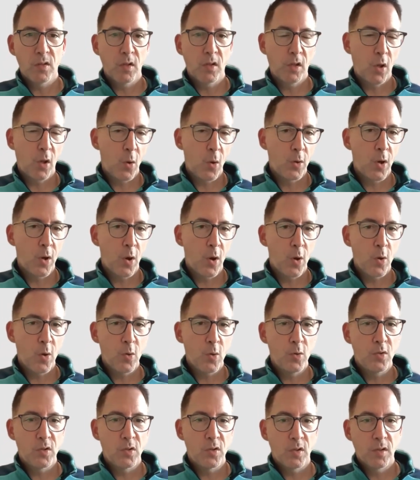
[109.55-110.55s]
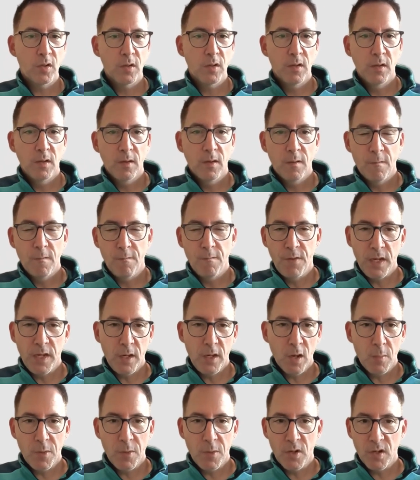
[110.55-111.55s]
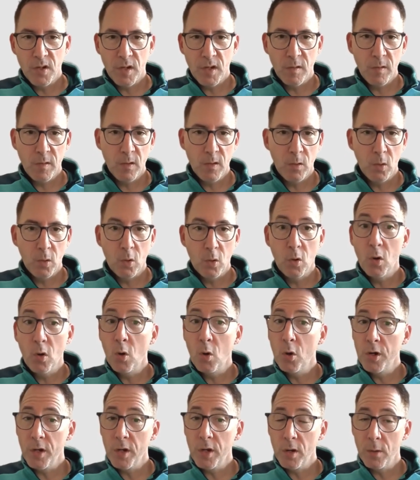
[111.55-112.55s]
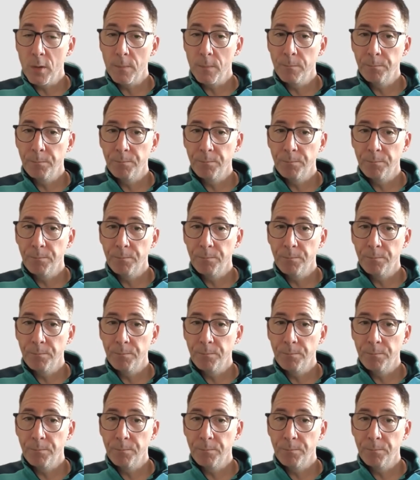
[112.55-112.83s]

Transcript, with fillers: logos, video material, or audio.